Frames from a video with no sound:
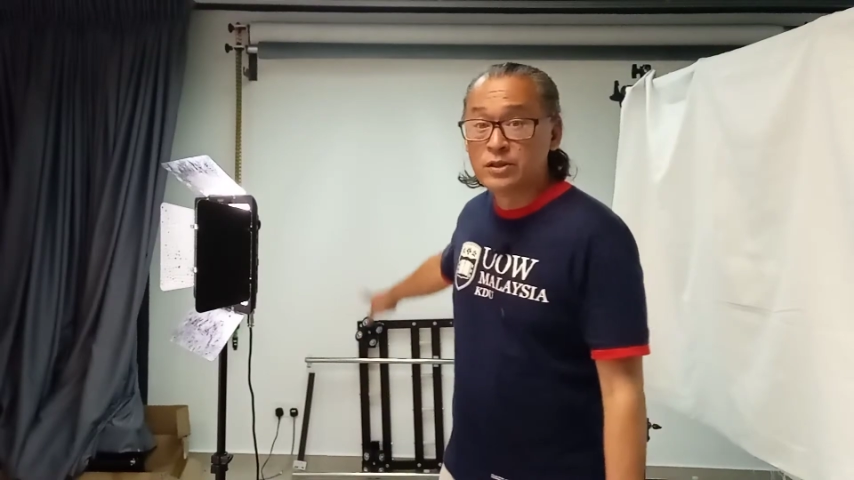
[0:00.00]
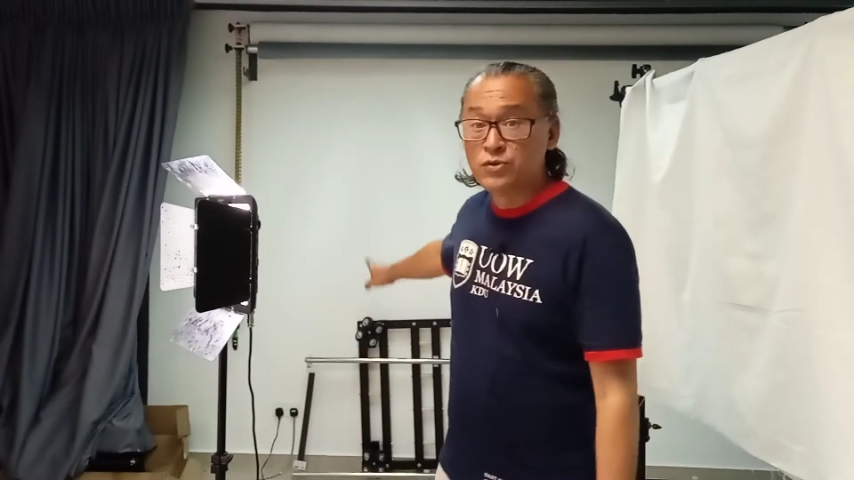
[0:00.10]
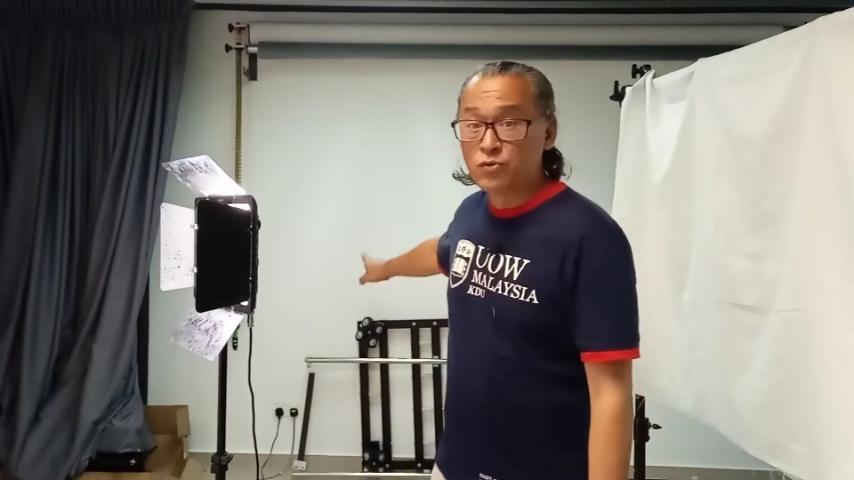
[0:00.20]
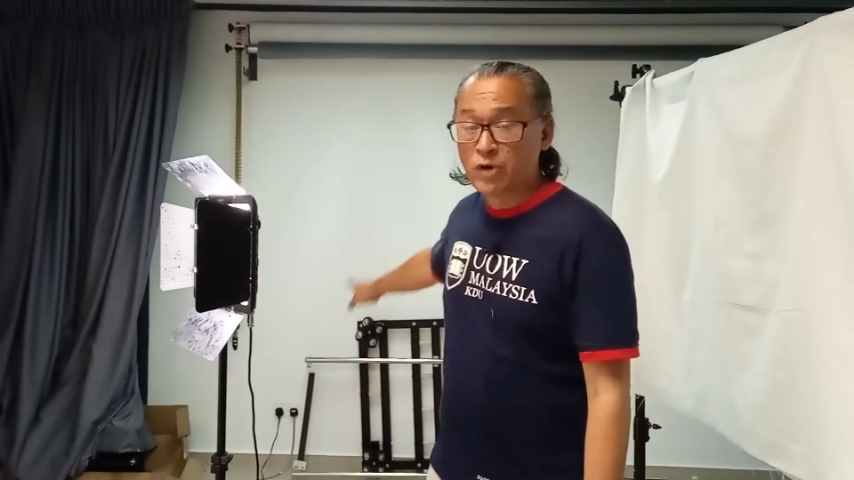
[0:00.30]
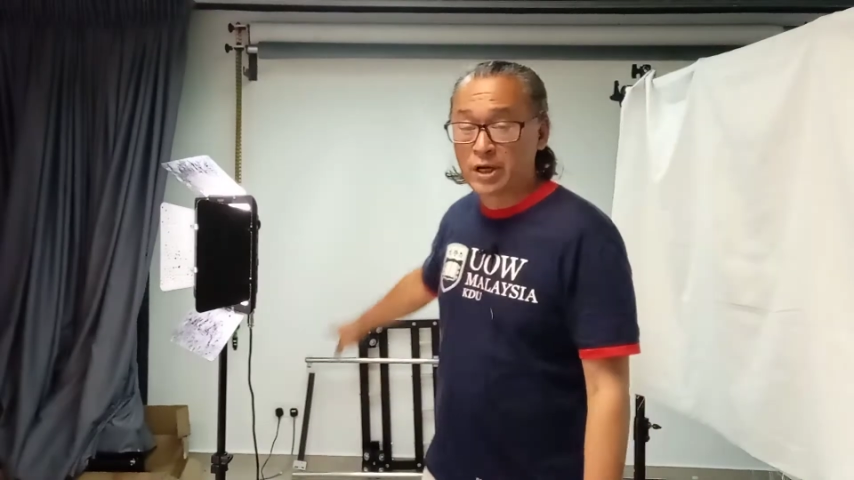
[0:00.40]

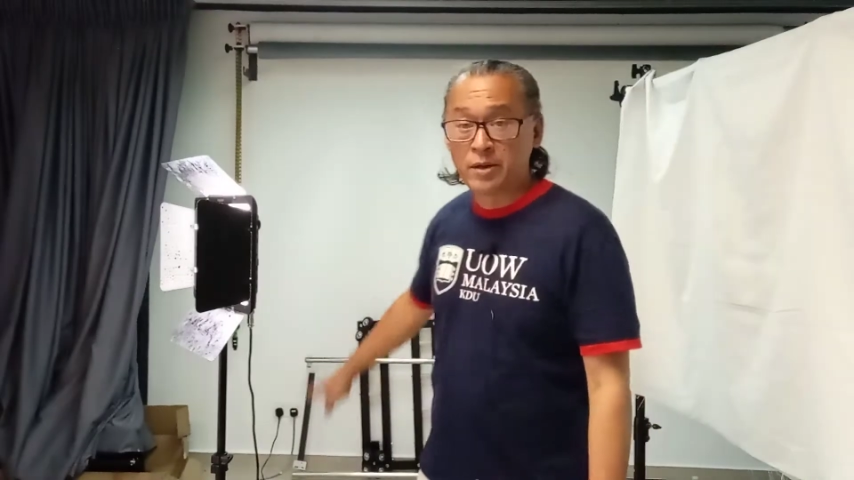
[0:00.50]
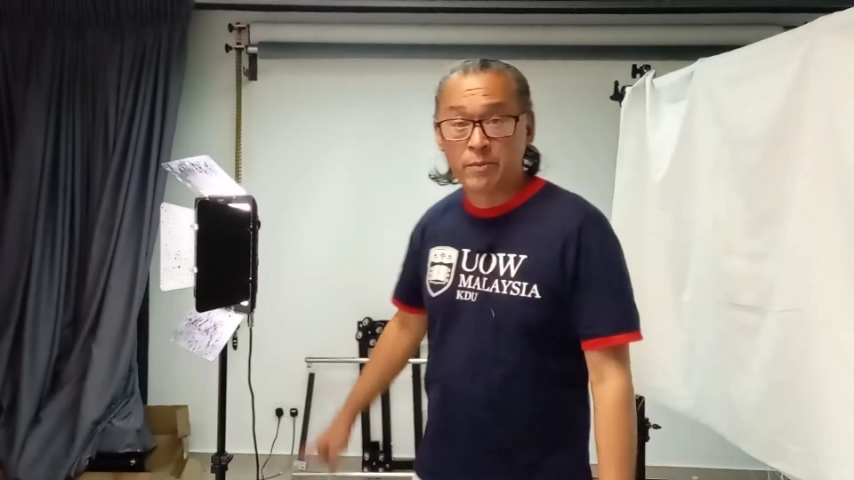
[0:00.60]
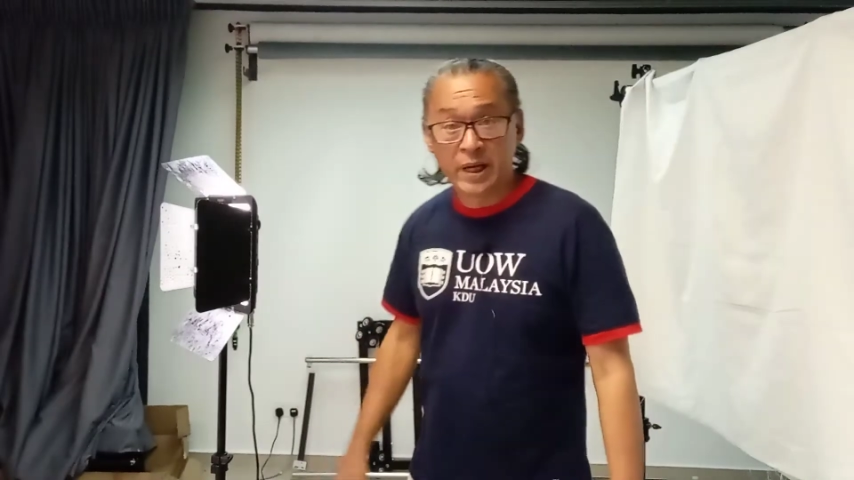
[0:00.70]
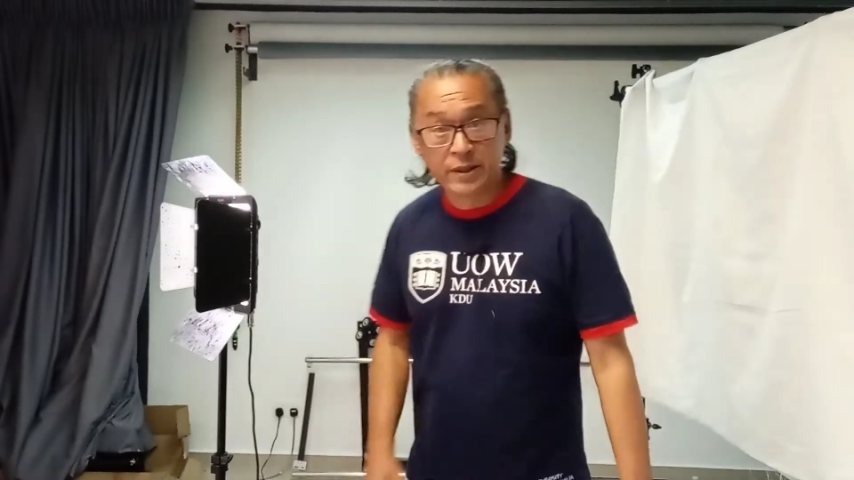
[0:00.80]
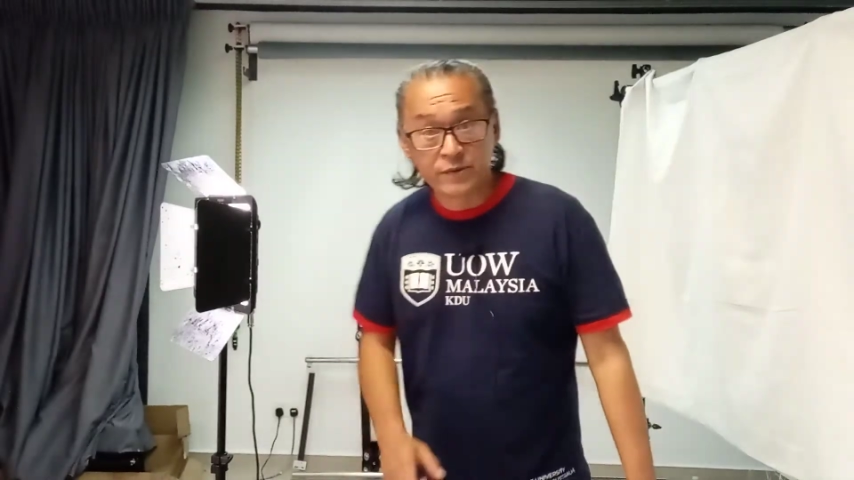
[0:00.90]
to run
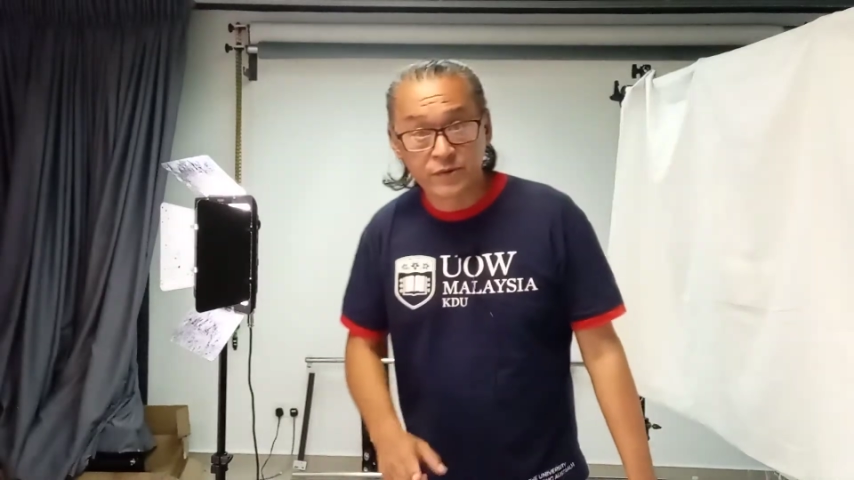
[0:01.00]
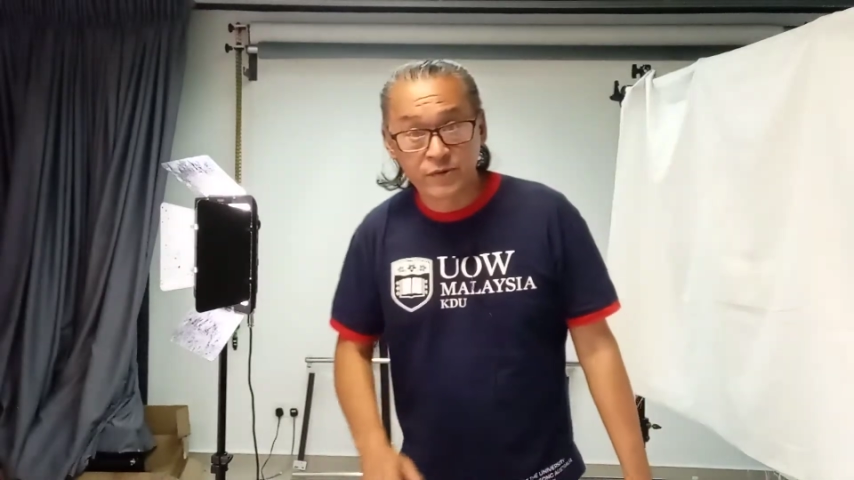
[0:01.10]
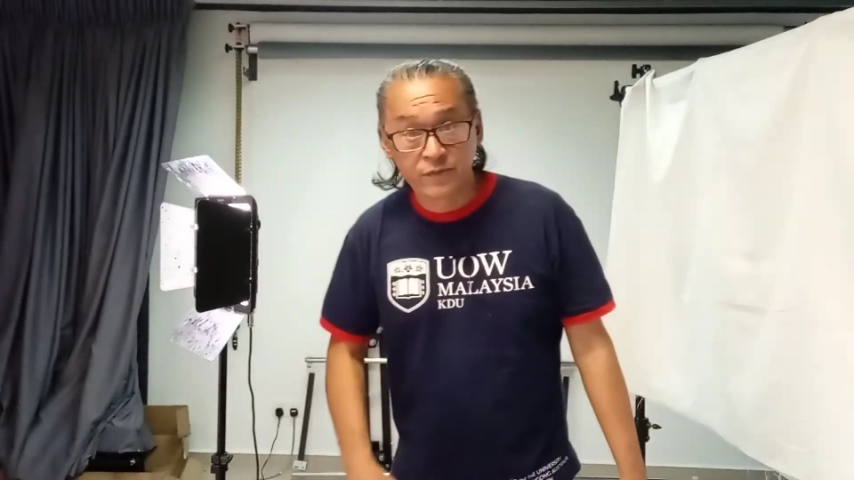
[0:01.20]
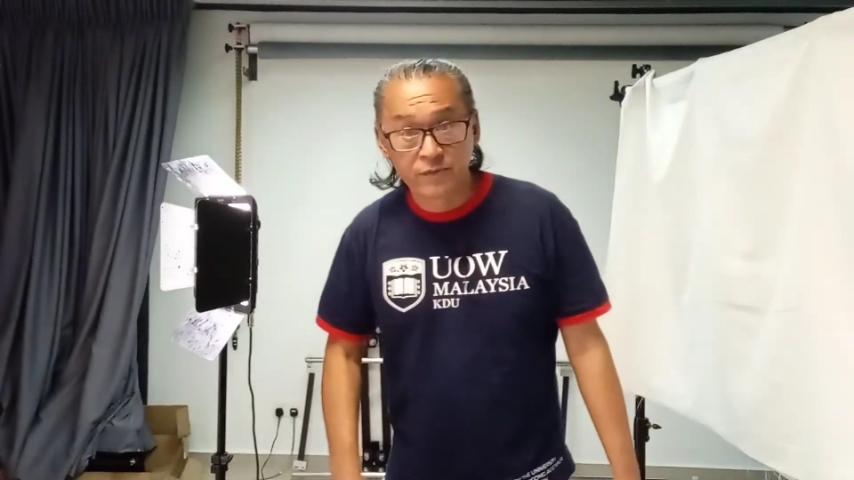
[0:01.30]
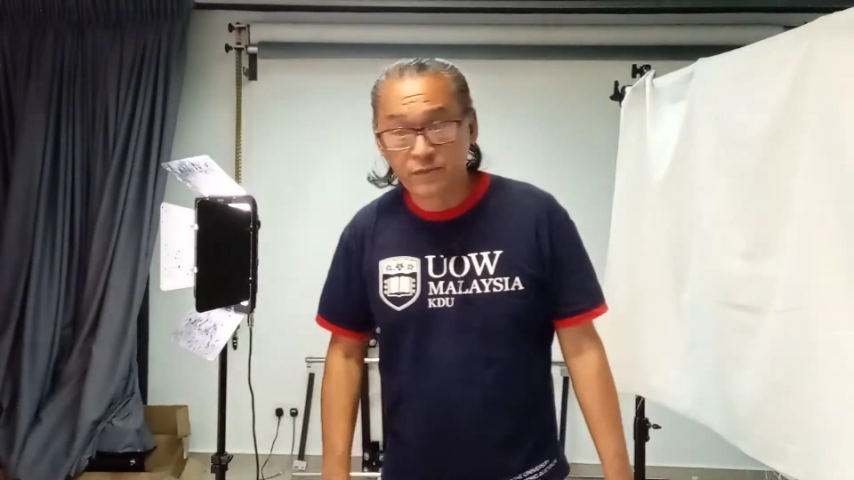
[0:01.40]
mains.